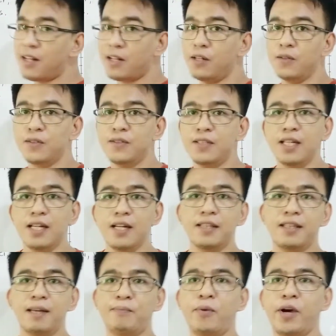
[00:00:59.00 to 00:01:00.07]
include
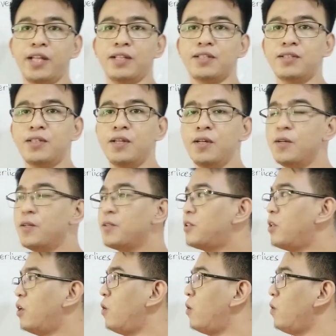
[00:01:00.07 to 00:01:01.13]
the points.
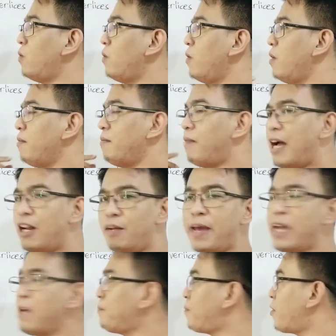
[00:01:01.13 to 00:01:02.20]
So, ano ba yung